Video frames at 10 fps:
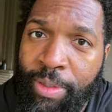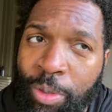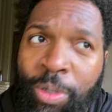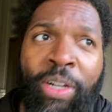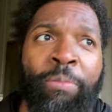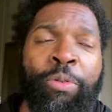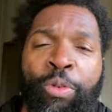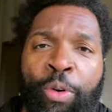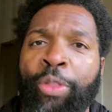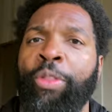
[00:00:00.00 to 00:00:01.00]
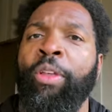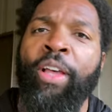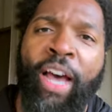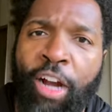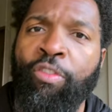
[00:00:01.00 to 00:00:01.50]
Who's going to improve on
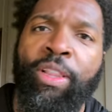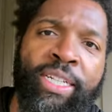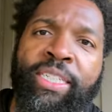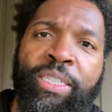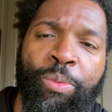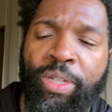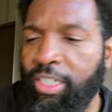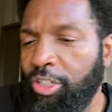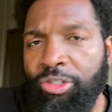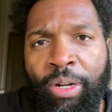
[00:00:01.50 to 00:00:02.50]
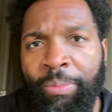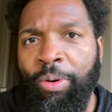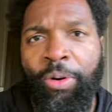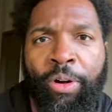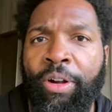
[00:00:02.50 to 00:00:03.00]
our relationship with nature, Trump
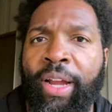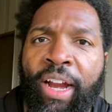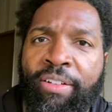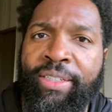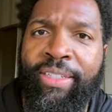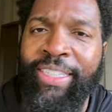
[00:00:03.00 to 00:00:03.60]
or Harris?